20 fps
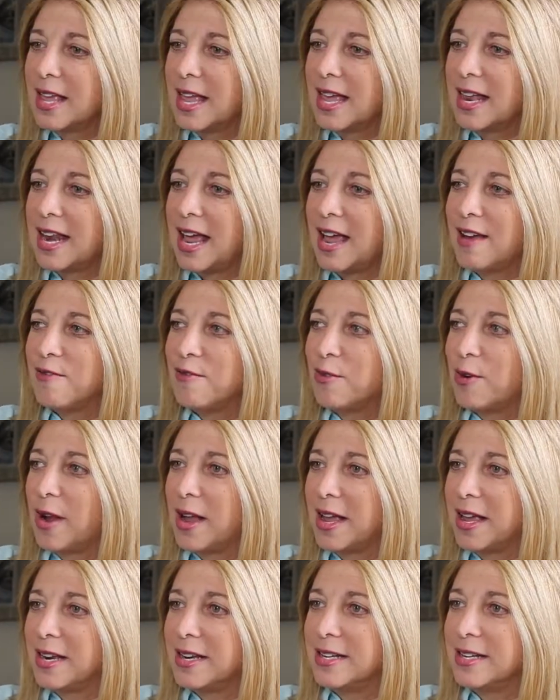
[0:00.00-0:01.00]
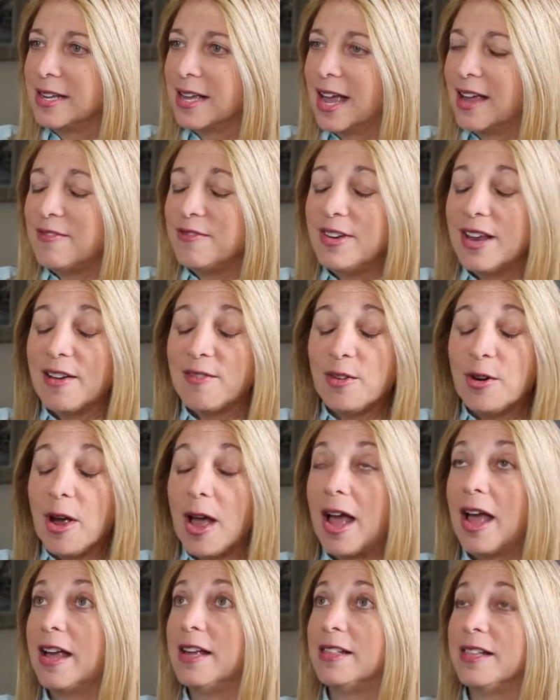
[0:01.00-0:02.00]
that I've read. I've never
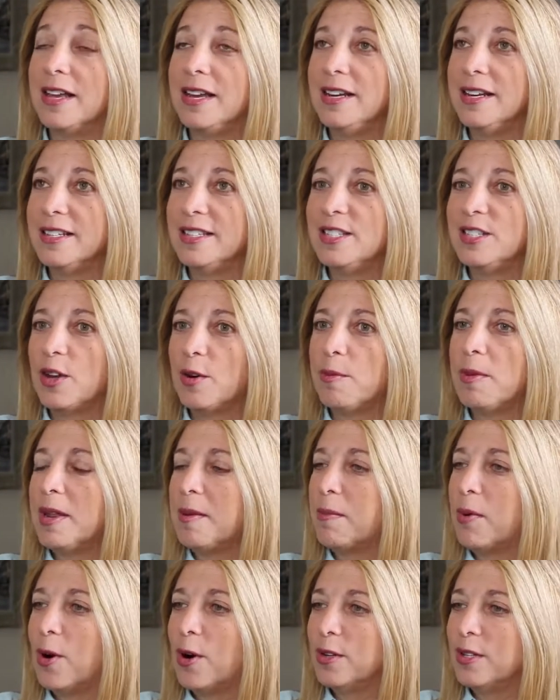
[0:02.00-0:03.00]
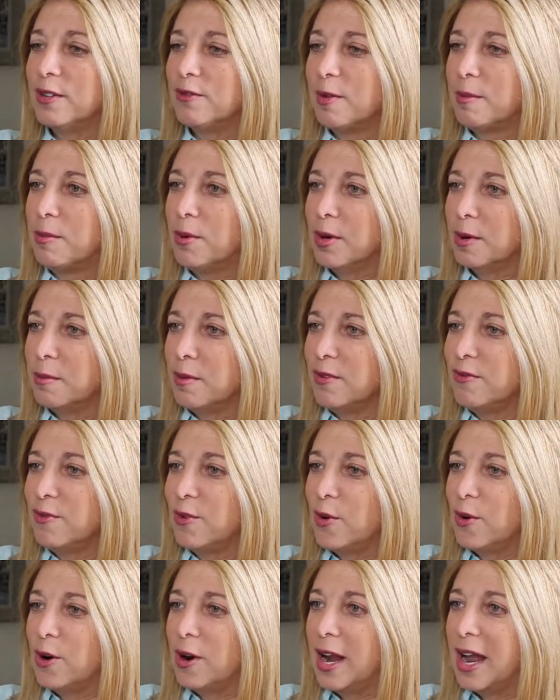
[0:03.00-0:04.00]
highlighted so many parts of a book
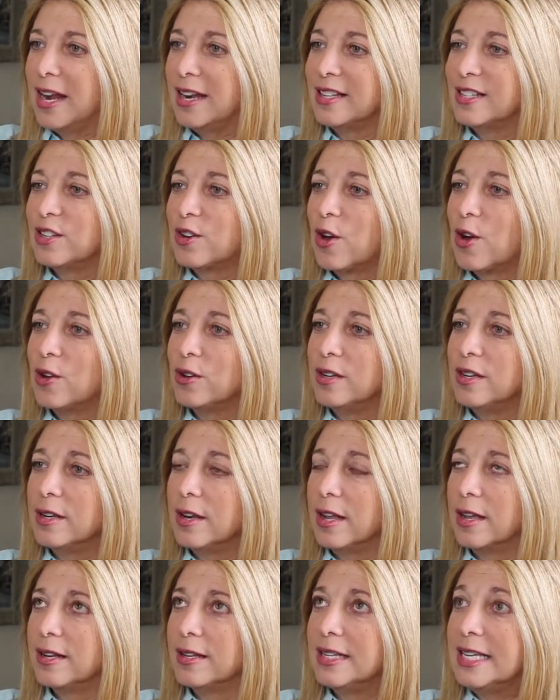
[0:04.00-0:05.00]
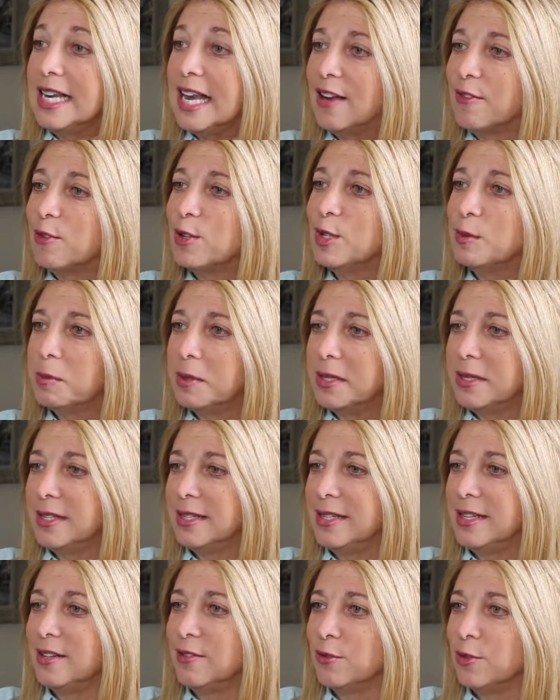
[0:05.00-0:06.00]
before, and it's called Never Split
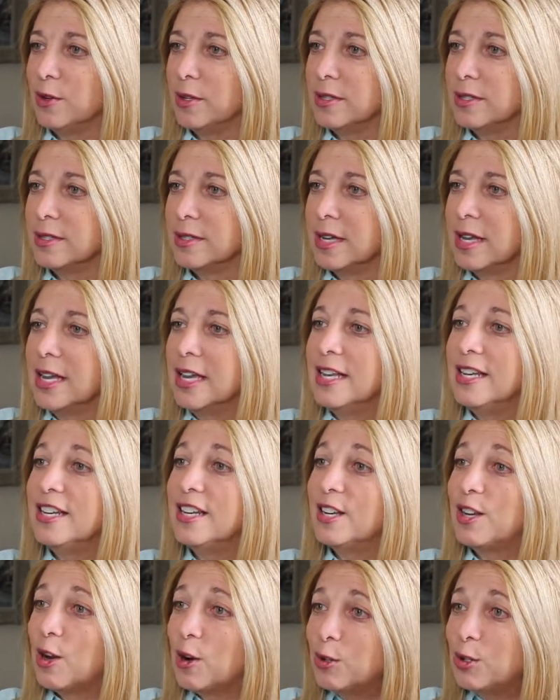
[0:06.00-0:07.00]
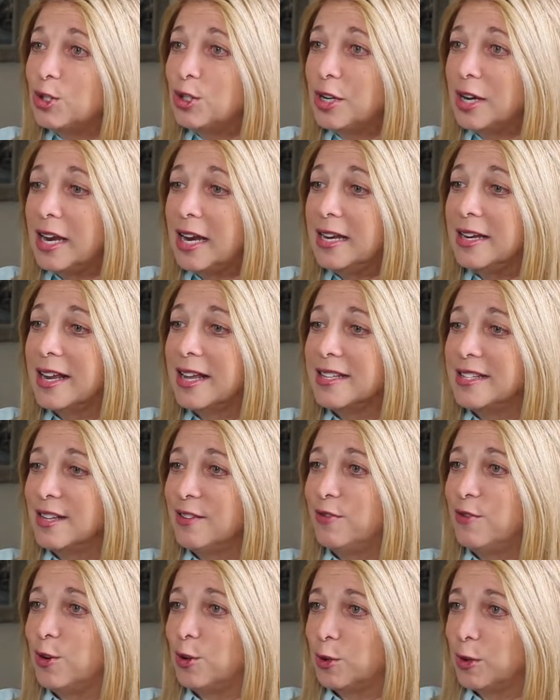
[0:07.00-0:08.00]
the Difference. Negotiate as
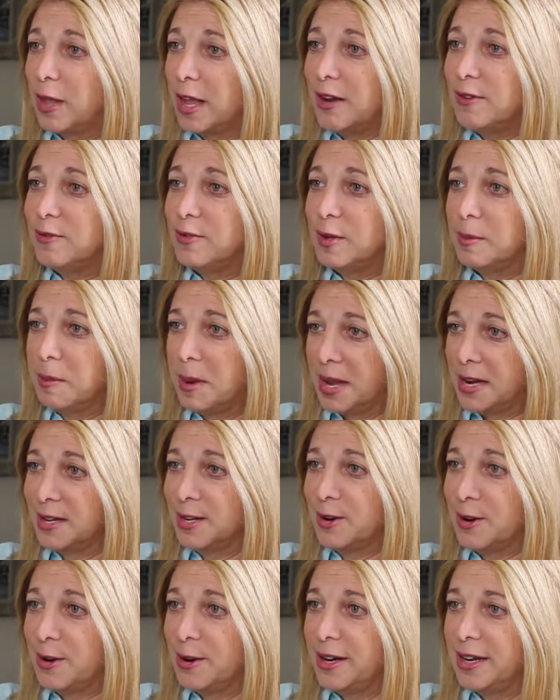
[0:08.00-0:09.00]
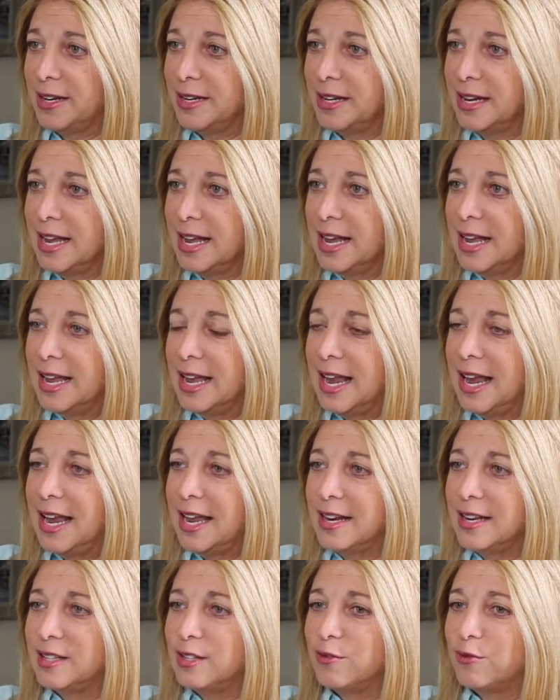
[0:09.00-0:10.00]
if your life depended on it.
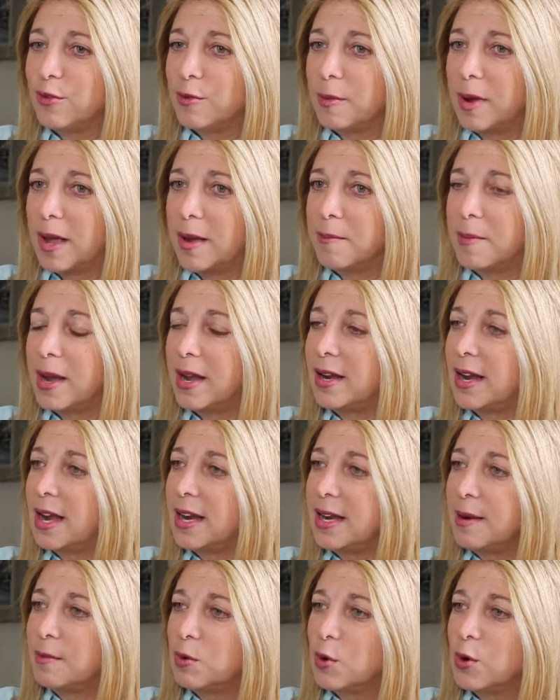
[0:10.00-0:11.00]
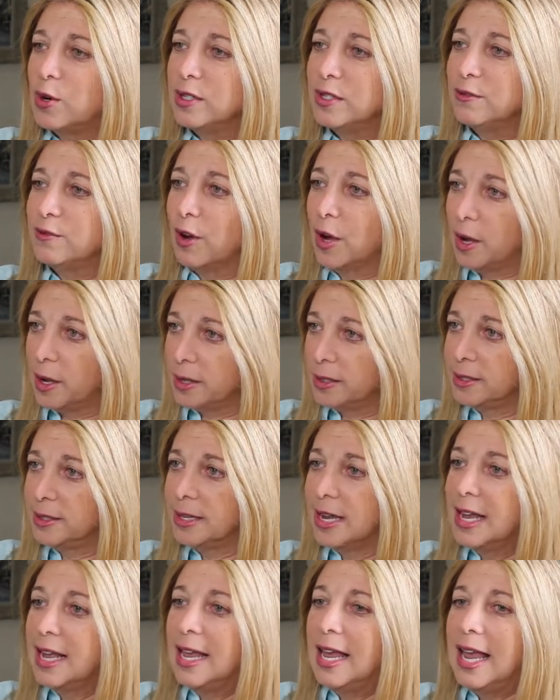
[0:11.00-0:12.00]
And it's by a guy named Chris
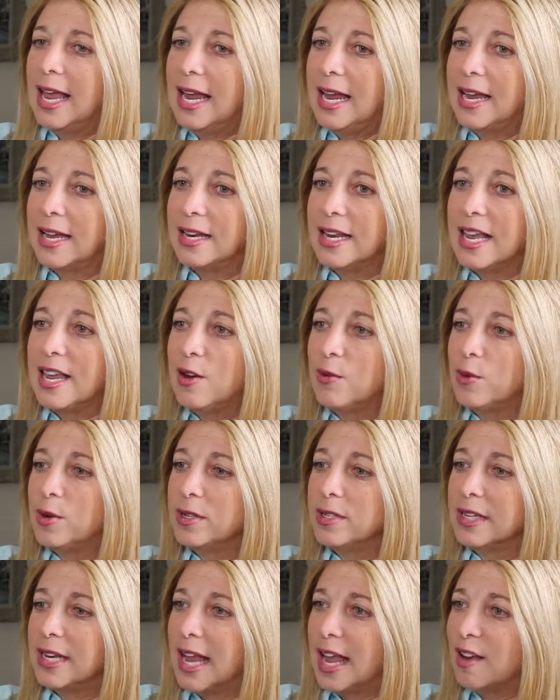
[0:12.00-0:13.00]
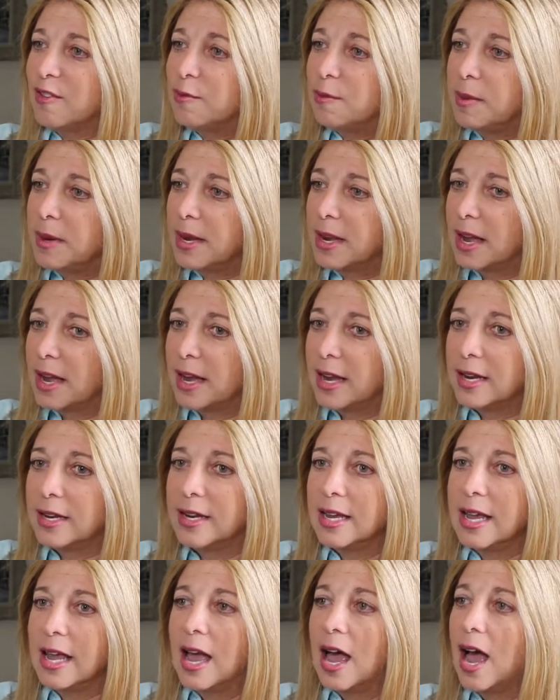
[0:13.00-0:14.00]
Voss, and he was an
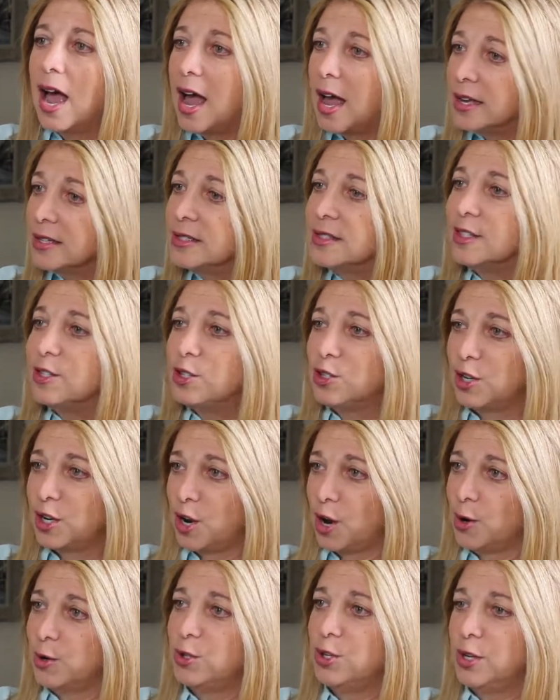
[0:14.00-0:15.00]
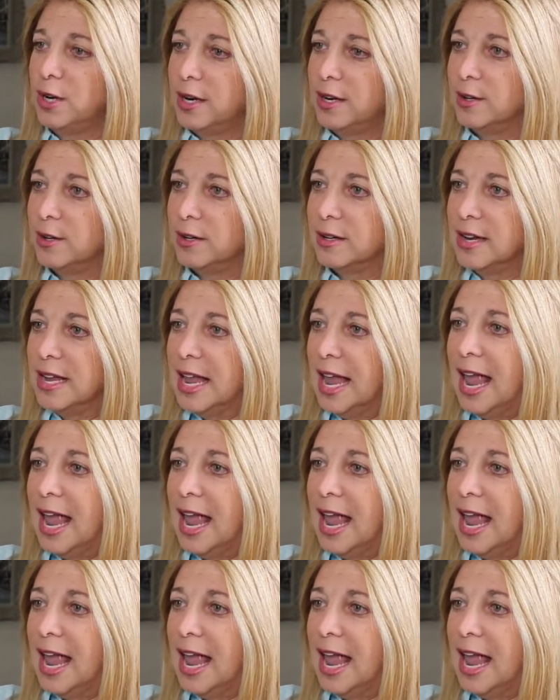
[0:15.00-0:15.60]
FBI hostage negotiator.